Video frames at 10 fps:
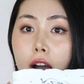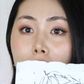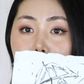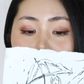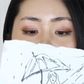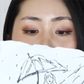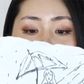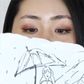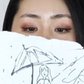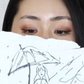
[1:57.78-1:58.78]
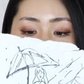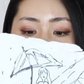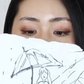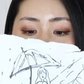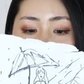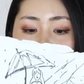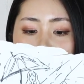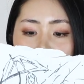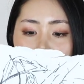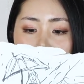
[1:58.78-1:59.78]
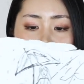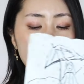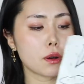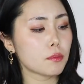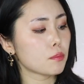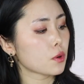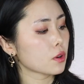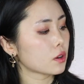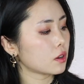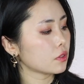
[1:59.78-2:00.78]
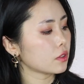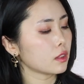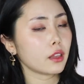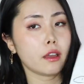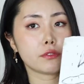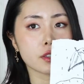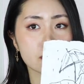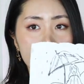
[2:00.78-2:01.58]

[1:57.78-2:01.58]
I drew her in like the middle, but more on the left